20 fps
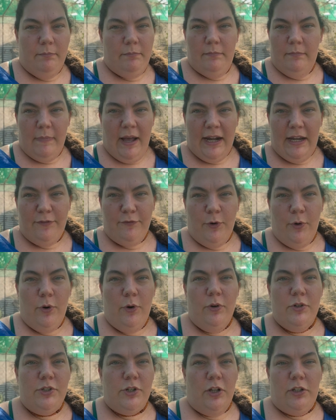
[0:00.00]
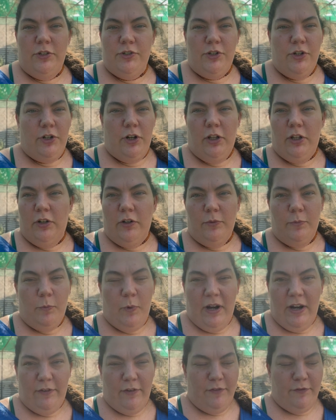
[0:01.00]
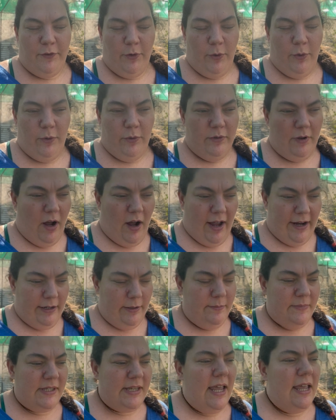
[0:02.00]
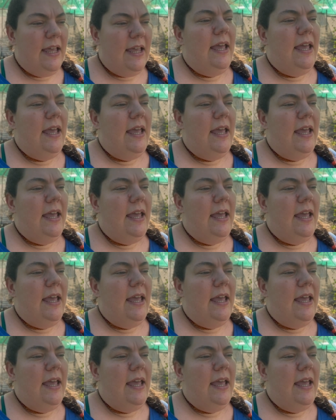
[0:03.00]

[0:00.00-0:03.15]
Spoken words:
money for, $1, $2, whatever, for items.